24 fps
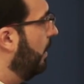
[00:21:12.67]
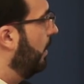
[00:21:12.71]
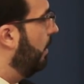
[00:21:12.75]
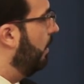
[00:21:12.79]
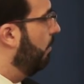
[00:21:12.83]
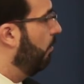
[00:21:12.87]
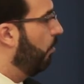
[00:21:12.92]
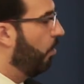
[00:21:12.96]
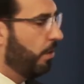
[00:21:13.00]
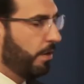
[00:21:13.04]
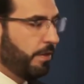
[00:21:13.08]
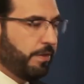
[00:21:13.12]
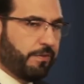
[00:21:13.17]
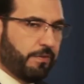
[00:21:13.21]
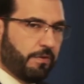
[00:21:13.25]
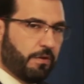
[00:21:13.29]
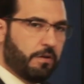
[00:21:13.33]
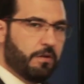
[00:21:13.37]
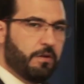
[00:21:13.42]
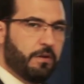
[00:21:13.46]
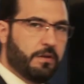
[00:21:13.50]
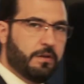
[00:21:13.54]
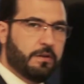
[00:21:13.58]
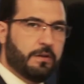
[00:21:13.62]
more
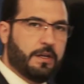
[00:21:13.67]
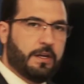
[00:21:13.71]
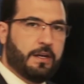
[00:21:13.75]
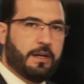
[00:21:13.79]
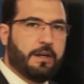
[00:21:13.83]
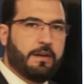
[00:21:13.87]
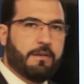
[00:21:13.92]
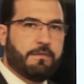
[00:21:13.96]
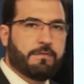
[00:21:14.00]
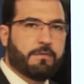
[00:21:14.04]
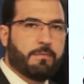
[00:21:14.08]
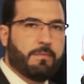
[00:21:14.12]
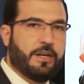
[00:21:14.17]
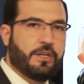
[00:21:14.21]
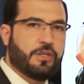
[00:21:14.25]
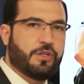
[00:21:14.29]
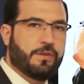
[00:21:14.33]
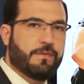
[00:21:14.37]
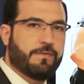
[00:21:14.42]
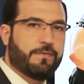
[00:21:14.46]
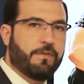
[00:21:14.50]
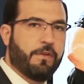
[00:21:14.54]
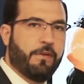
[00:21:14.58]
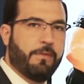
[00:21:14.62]
thorough
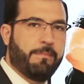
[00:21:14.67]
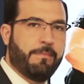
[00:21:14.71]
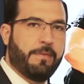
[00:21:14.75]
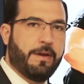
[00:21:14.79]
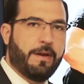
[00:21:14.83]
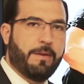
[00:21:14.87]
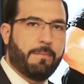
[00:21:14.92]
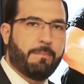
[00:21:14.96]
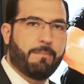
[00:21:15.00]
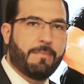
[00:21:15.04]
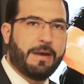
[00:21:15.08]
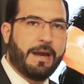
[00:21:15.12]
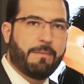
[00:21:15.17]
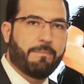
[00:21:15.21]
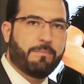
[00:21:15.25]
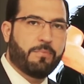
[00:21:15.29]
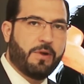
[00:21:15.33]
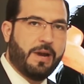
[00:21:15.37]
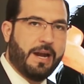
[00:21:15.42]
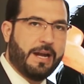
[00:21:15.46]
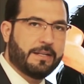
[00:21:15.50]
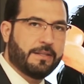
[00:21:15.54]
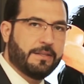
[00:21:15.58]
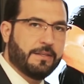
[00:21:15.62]
information from my
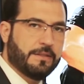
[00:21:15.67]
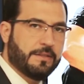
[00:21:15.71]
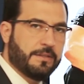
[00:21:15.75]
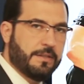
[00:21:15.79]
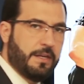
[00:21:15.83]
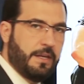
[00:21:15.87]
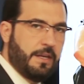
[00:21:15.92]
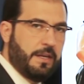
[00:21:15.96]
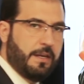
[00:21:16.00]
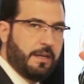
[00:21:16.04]
practice